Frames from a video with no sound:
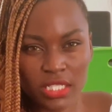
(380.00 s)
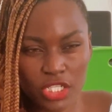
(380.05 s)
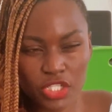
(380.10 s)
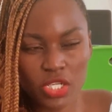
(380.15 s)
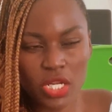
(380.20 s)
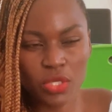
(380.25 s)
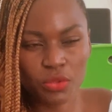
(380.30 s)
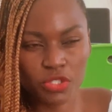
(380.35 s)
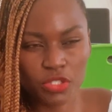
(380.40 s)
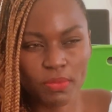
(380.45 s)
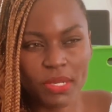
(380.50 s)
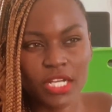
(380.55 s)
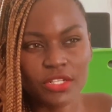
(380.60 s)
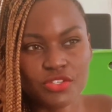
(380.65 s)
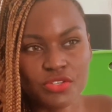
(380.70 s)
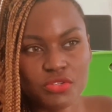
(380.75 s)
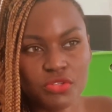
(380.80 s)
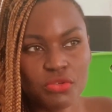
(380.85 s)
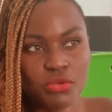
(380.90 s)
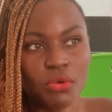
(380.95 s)
language
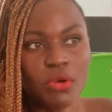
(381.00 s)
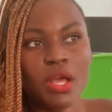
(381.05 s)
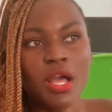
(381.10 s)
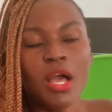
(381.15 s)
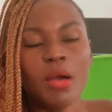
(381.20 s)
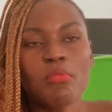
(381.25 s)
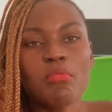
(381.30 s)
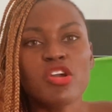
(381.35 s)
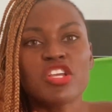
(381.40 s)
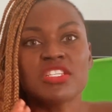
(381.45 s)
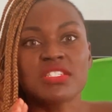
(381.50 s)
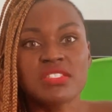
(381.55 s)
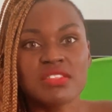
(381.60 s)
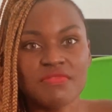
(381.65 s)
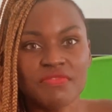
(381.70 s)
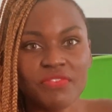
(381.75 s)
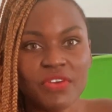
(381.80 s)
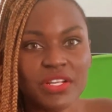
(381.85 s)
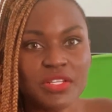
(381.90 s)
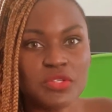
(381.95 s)
back to you. But it's
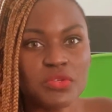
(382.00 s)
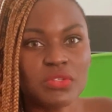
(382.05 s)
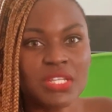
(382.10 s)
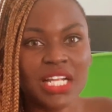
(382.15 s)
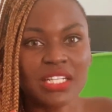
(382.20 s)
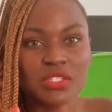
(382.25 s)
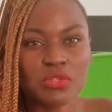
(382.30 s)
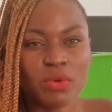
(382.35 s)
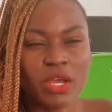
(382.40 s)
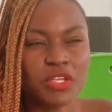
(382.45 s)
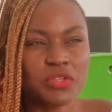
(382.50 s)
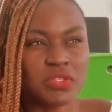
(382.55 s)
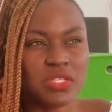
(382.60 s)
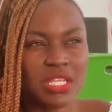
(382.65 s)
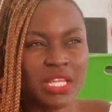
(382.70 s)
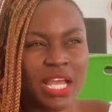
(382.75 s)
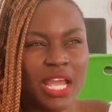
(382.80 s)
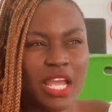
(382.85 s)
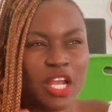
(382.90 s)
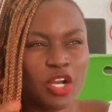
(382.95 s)
different. So that's why you
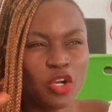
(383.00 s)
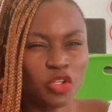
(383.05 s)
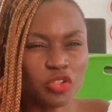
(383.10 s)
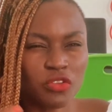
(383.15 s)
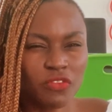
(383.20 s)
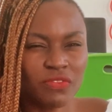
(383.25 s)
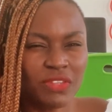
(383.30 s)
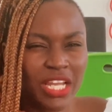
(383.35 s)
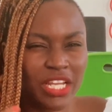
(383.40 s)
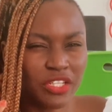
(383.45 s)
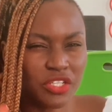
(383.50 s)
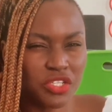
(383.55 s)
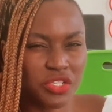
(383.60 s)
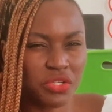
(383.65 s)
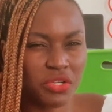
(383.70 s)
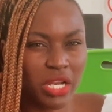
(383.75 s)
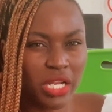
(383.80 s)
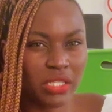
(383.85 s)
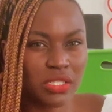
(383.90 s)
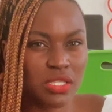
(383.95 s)
see that a lot of
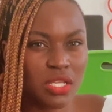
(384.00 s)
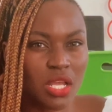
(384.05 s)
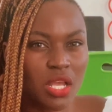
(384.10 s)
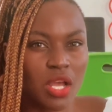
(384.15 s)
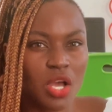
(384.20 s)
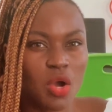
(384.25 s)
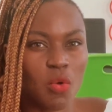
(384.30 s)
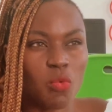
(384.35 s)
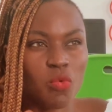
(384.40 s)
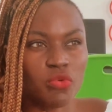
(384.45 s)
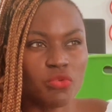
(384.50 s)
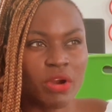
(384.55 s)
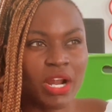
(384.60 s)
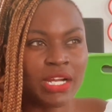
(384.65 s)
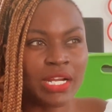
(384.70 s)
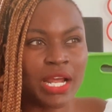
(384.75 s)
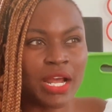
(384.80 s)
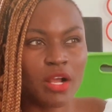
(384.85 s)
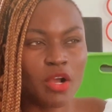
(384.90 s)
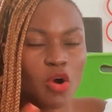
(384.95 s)
Nigerians would
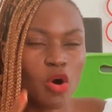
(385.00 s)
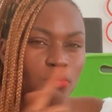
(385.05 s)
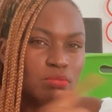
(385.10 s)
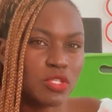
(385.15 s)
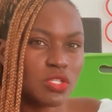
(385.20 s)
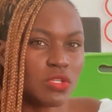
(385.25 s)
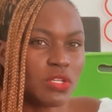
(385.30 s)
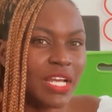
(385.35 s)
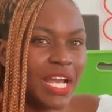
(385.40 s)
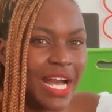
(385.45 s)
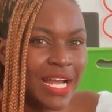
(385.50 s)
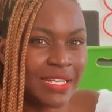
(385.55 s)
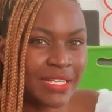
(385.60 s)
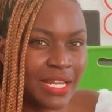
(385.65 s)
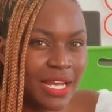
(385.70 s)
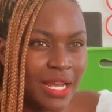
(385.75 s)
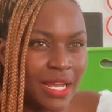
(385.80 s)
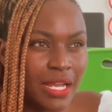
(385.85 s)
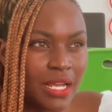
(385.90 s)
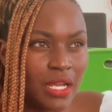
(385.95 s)
rather come to
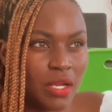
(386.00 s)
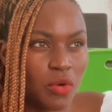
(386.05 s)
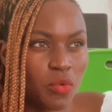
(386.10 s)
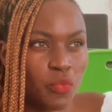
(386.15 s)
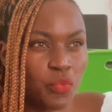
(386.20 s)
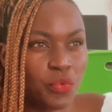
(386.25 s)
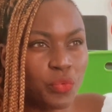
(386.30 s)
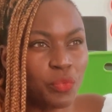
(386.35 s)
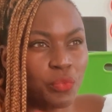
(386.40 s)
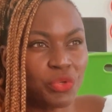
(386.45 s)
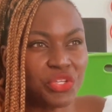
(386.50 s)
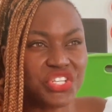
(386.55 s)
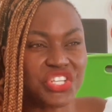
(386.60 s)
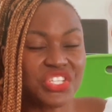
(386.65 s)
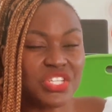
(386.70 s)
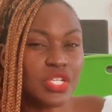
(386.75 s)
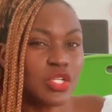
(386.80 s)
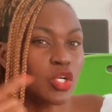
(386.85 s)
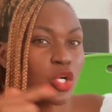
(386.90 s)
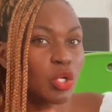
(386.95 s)
Ghana, which
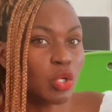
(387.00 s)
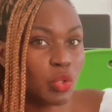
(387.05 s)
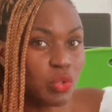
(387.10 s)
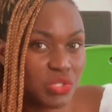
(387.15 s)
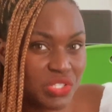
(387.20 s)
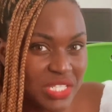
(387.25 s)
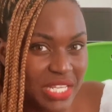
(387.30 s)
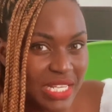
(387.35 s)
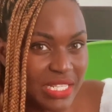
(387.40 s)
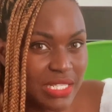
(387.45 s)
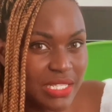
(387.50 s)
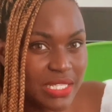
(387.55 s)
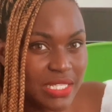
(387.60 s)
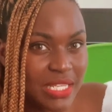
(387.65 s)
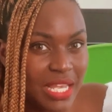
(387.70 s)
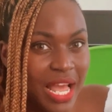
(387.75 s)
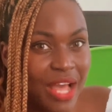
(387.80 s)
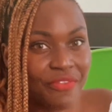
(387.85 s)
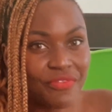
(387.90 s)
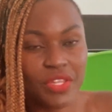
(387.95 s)
is the
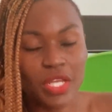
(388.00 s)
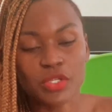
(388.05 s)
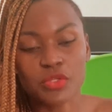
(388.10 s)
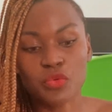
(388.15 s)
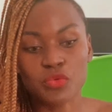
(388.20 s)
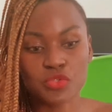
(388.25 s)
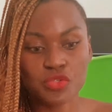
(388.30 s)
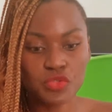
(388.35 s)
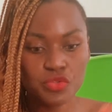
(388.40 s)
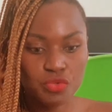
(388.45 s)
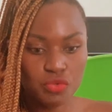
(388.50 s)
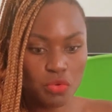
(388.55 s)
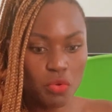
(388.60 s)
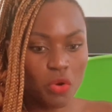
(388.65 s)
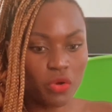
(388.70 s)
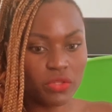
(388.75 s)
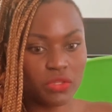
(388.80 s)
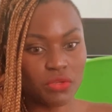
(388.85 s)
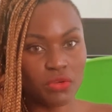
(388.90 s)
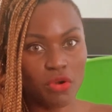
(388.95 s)
closest after those two
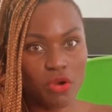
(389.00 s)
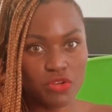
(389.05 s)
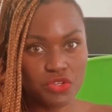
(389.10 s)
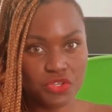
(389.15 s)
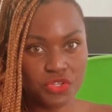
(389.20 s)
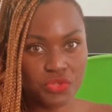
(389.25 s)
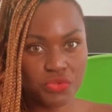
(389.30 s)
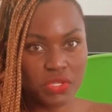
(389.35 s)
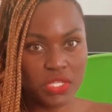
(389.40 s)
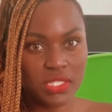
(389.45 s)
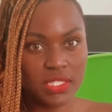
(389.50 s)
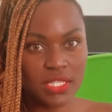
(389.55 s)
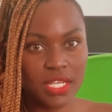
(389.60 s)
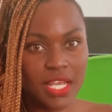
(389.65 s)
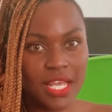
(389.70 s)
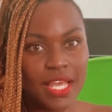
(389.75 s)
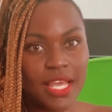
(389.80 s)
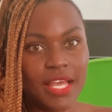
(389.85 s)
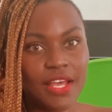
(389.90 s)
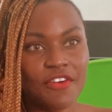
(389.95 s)
other countries,
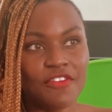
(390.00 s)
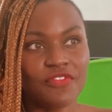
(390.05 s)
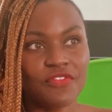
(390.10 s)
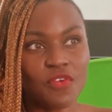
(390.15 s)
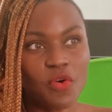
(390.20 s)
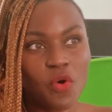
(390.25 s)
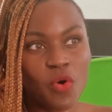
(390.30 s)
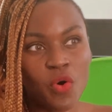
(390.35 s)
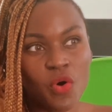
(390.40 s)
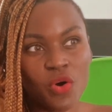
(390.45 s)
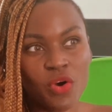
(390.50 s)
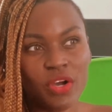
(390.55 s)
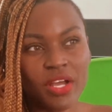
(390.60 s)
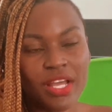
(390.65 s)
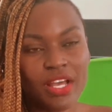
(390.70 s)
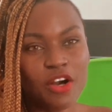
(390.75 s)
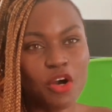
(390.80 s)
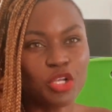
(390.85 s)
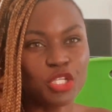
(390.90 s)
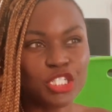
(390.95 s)
for
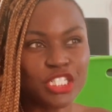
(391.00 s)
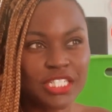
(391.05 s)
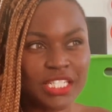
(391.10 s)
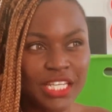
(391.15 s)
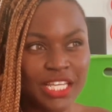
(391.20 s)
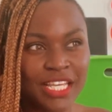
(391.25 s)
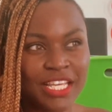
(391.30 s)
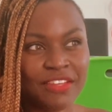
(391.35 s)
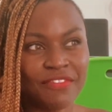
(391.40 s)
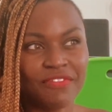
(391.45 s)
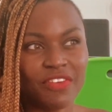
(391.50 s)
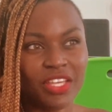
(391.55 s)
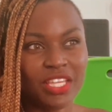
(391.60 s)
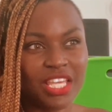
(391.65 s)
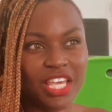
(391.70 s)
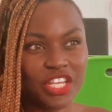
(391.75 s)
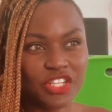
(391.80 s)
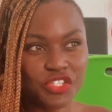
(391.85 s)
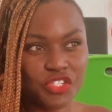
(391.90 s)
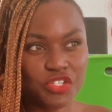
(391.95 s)
holiday,
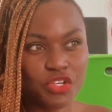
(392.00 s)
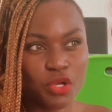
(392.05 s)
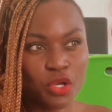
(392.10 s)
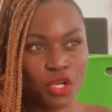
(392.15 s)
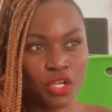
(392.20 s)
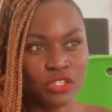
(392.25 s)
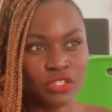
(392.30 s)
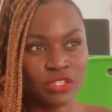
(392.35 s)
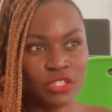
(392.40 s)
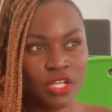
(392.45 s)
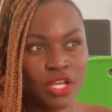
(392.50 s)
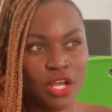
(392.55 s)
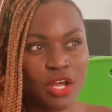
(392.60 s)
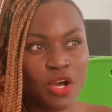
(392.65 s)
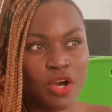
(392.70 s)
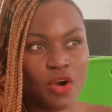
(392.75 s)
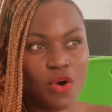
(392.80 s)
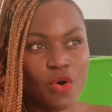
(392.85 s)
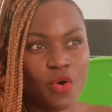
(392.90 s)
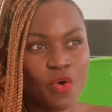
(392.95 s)
vacation,
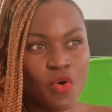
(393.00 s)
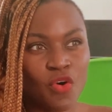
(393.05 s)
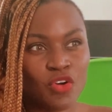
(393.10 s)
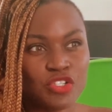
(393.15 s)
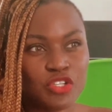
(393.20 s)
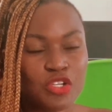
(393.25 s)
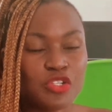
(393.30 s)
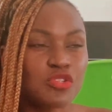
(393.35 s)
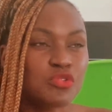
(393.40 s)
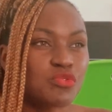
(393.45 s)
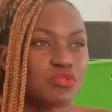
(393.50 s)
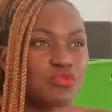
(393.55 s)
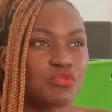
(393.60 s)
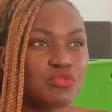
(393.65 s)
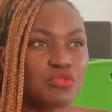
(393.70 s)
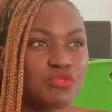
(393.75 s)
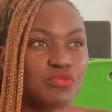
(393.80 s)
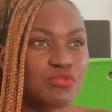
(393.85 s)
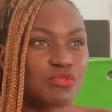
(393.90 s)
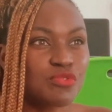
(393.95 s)
or just
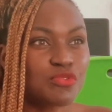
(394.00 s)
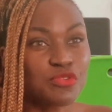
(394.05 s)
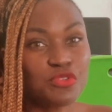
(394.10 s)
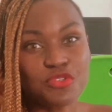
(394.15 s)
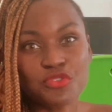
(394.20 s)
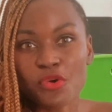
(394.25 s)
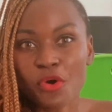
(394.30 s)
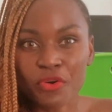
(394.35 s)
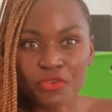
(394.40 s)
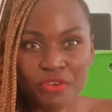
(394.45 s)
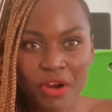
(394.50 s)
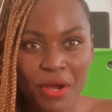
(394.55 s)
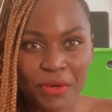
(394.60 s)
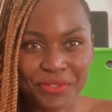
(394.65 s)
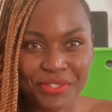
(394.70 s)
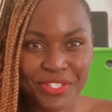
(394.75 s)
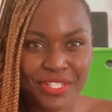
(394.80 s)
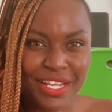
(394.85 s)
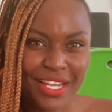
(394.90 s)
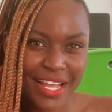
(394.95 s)
to tour
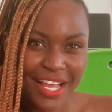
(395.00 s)
around.